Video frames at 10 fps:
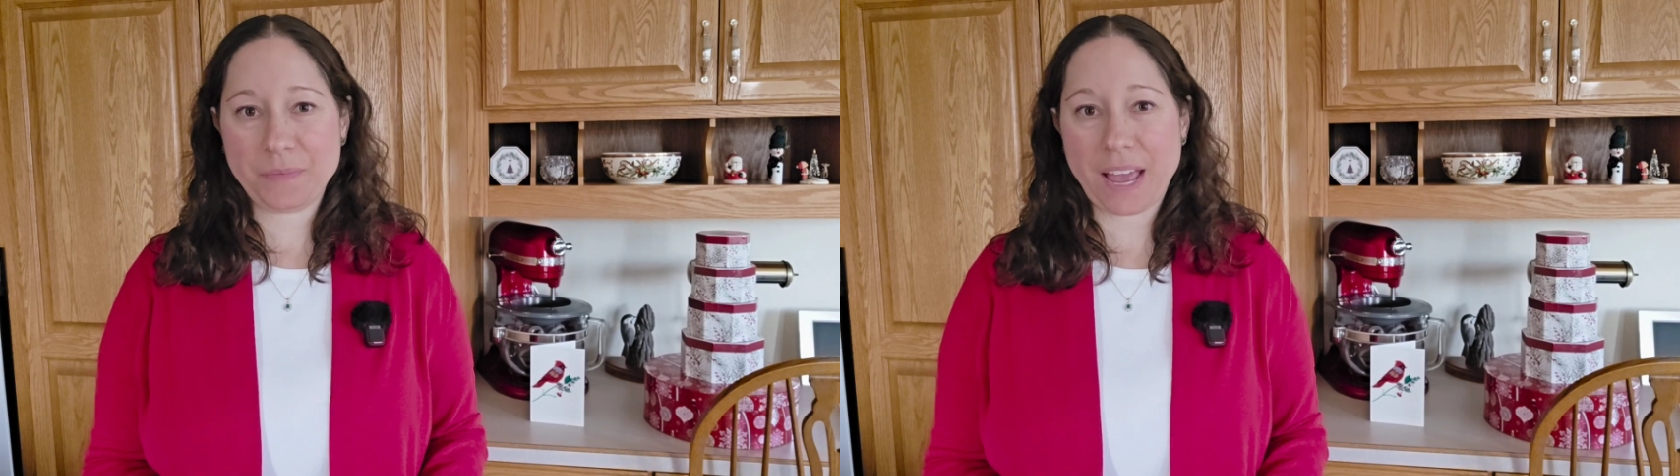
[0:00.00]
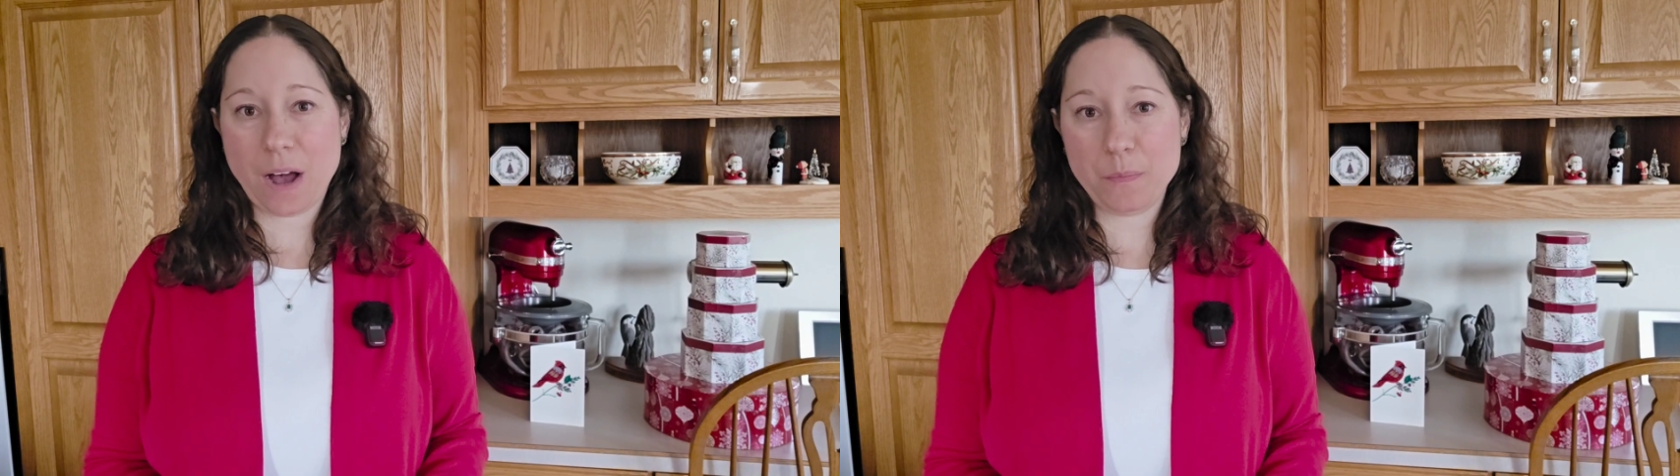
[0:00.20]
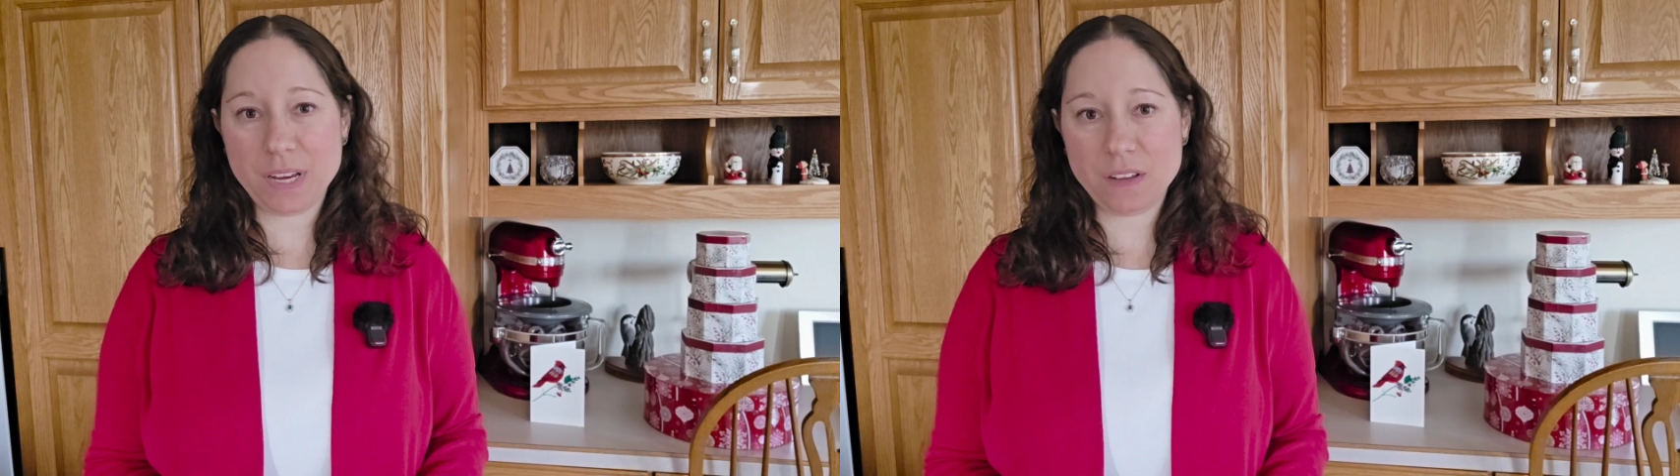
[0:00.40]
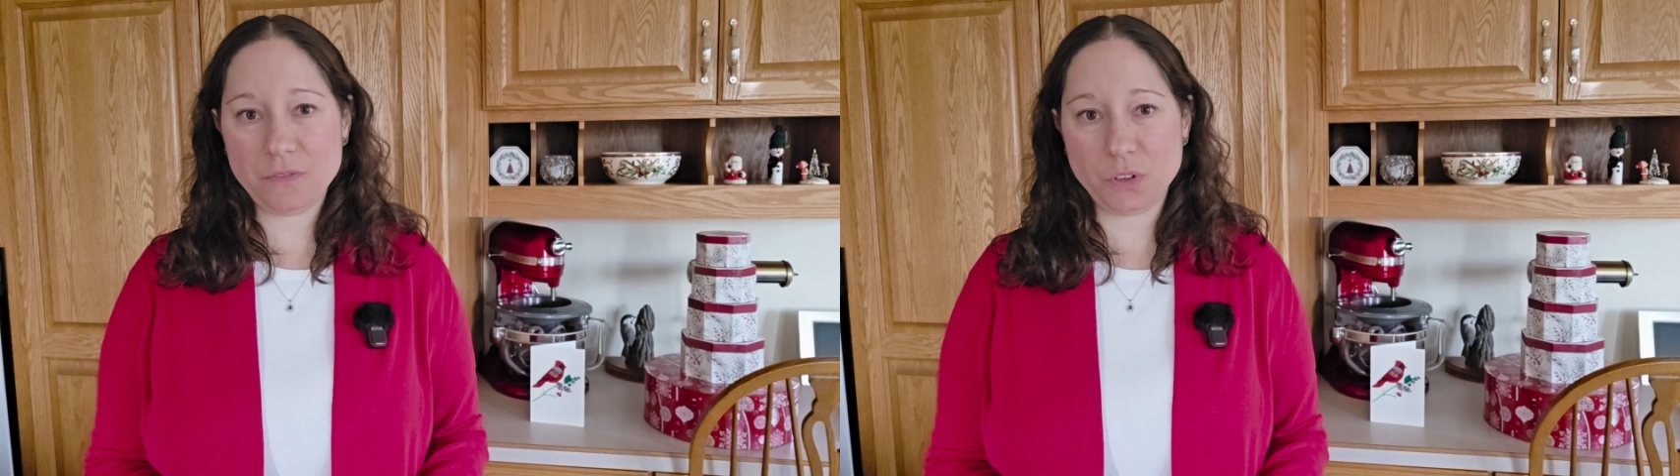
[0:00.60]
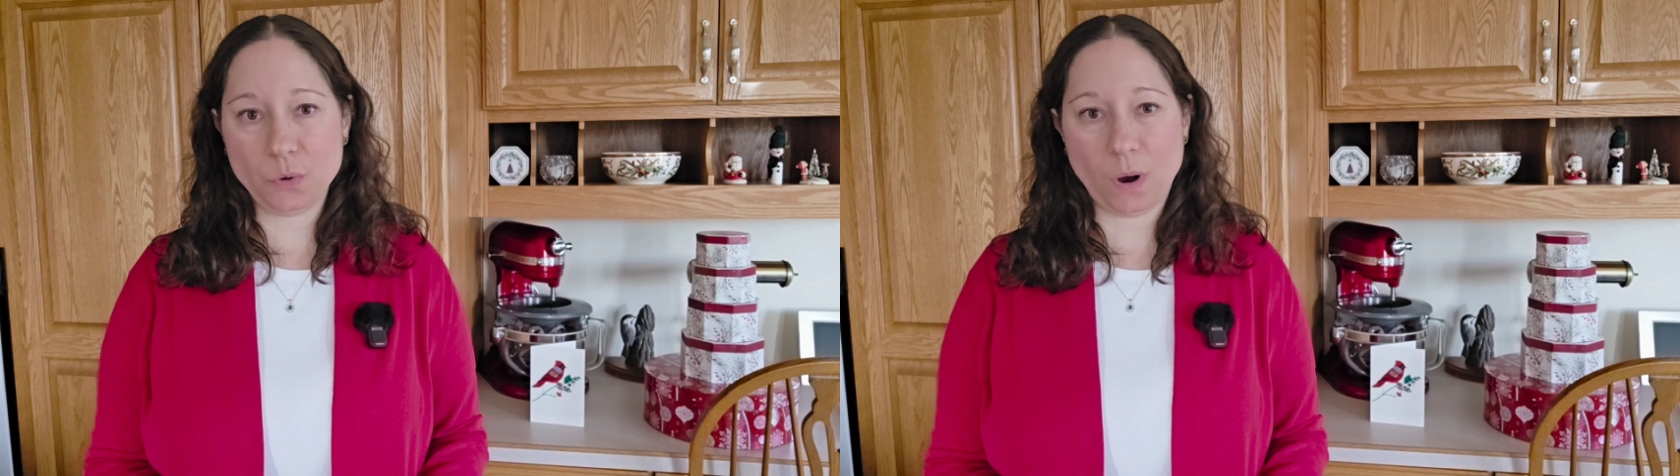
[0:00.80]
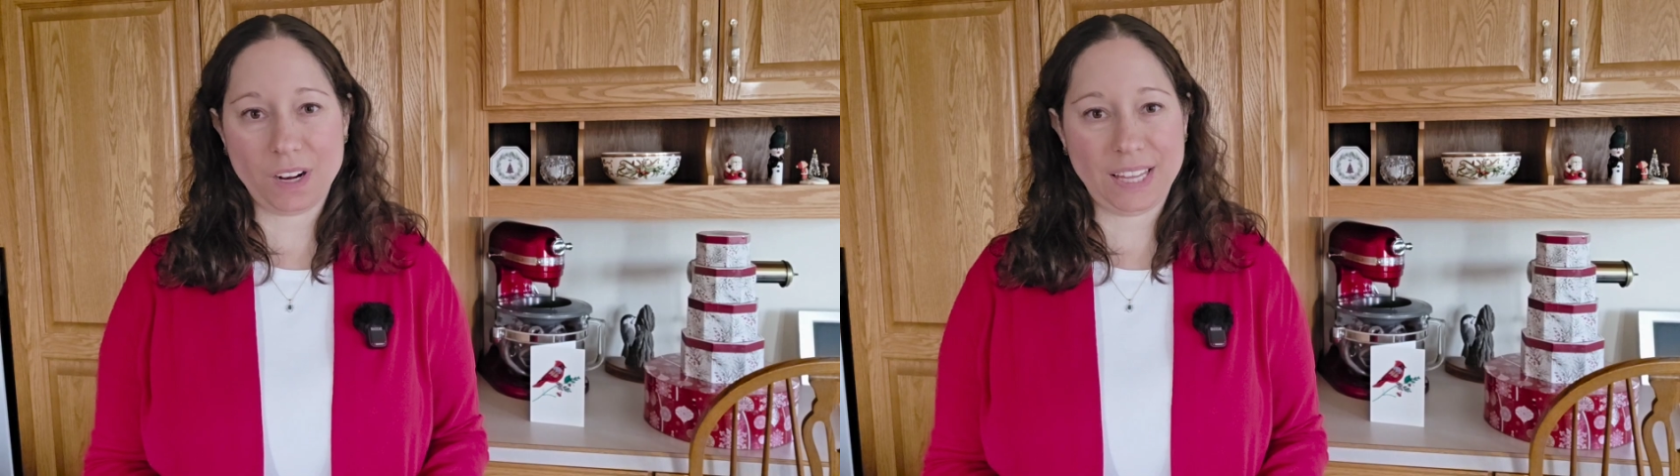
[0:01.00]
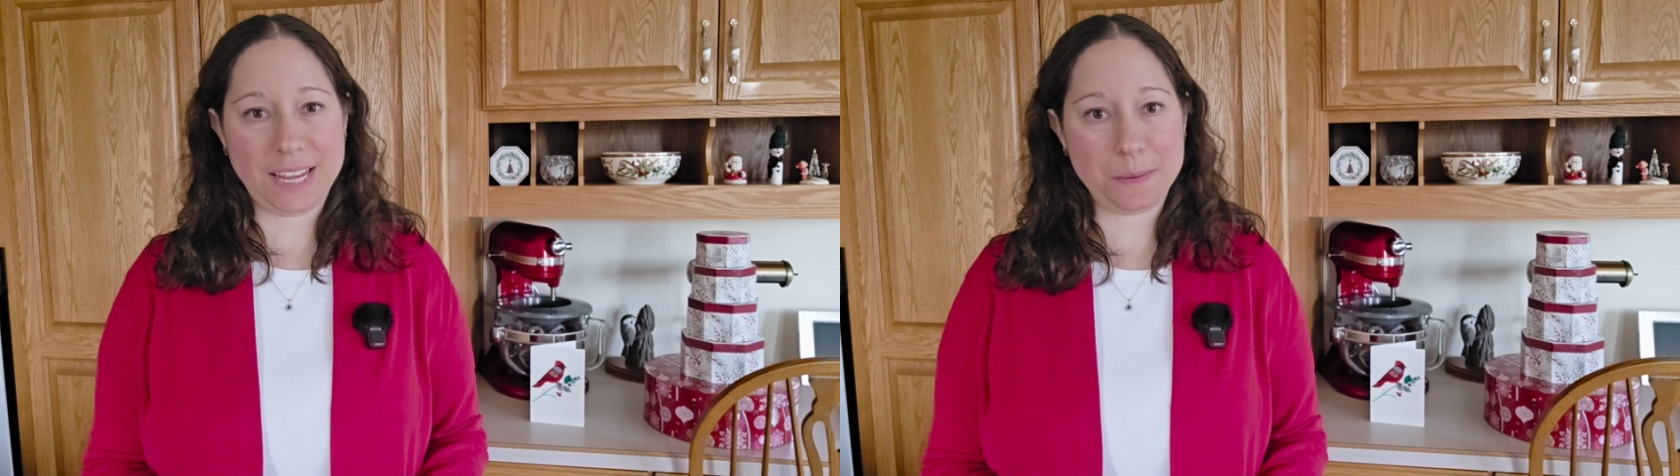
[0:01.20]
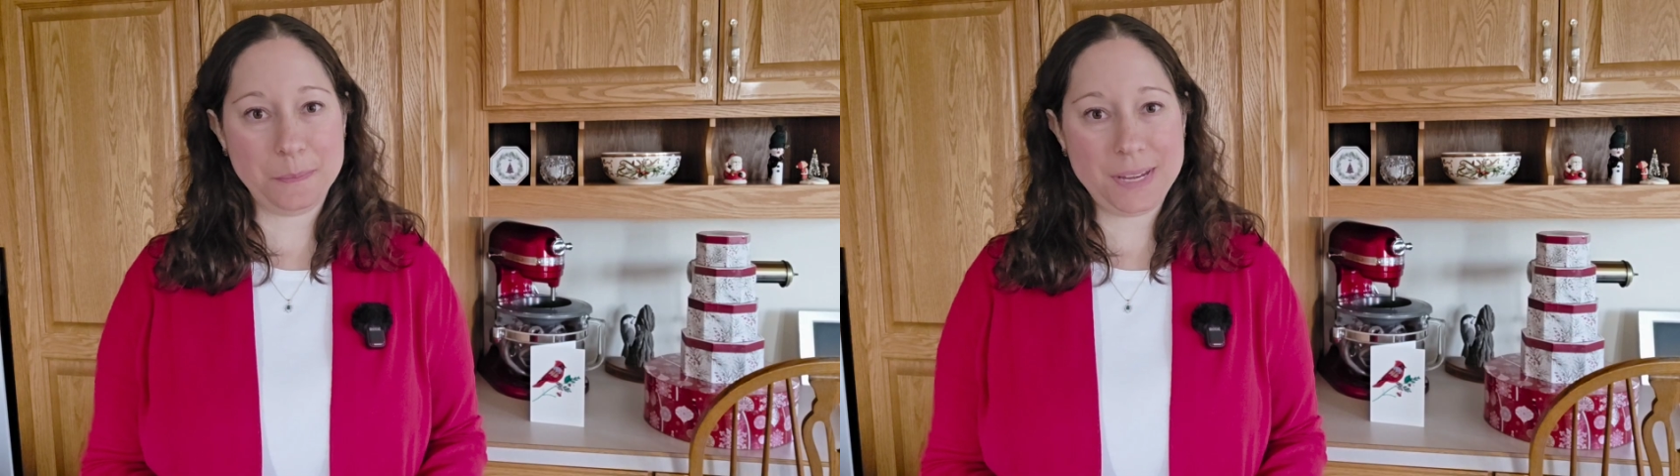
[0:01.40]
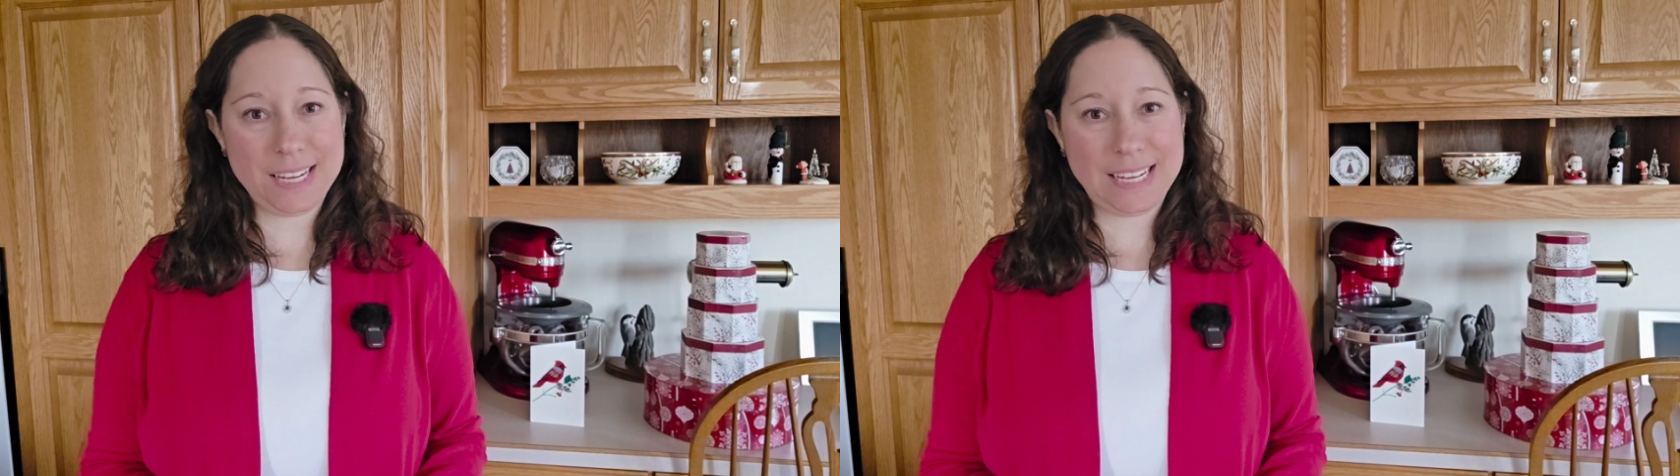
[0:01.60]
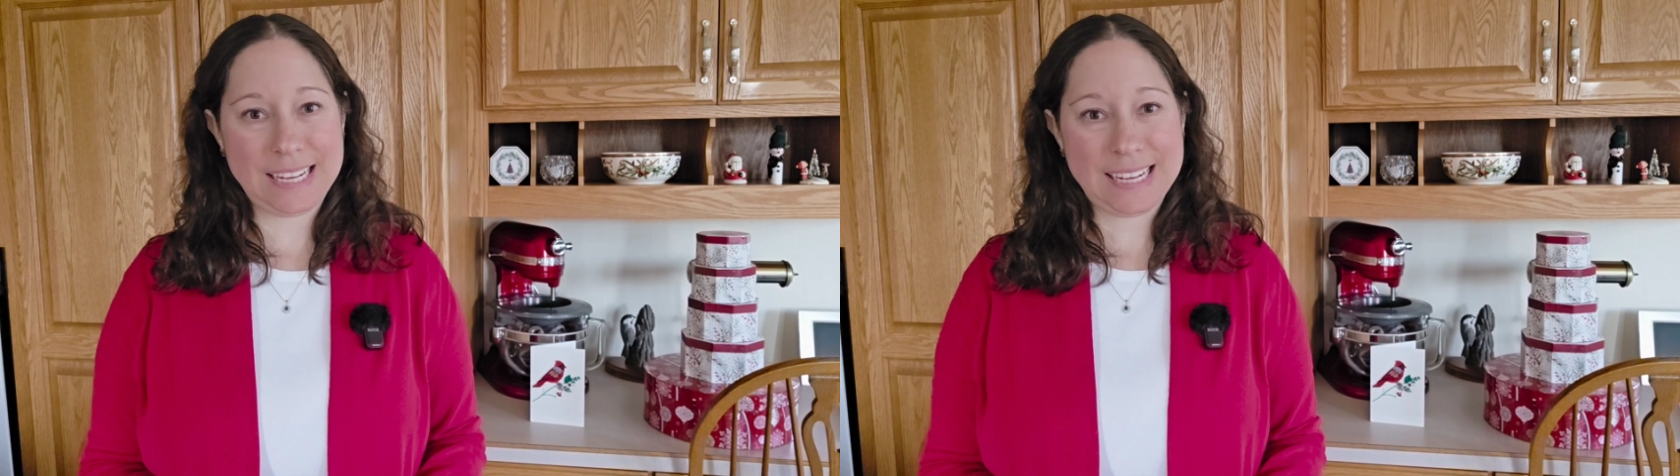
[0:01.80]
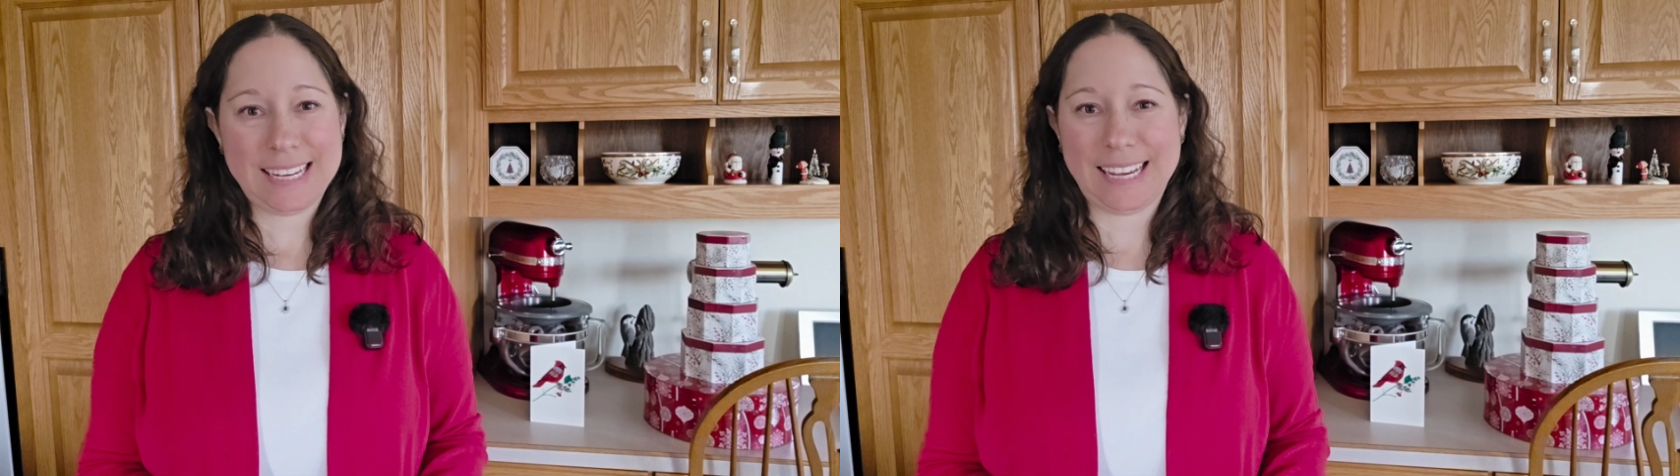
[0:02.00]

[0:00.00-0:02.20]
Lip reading: How many of you are like me